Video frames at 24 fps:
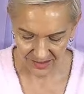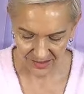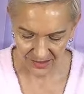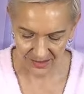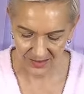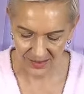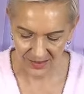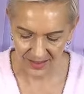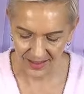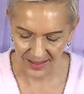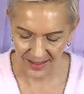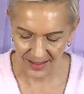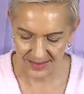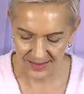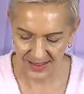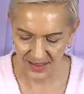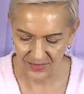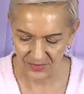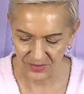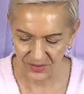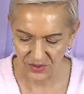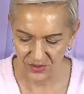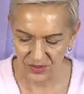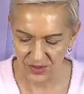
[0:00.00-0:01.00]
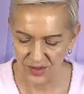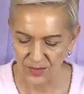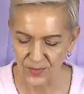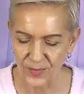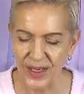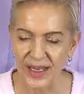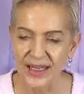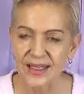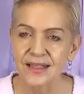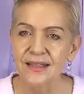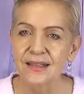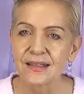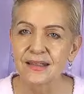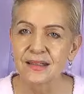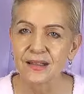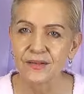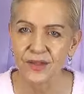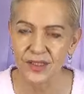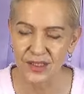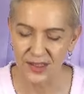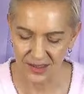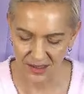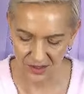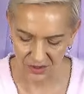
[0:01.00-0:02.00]
All right, let's have a look at the basis
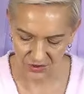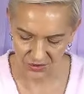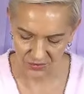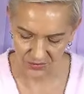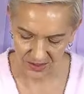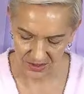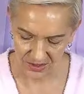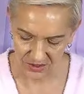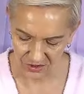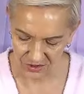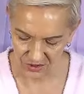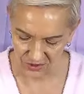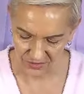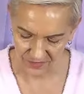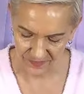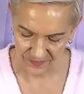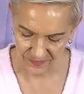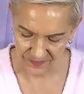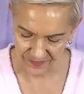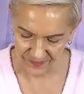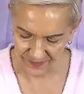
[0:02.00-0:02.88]
of the situation.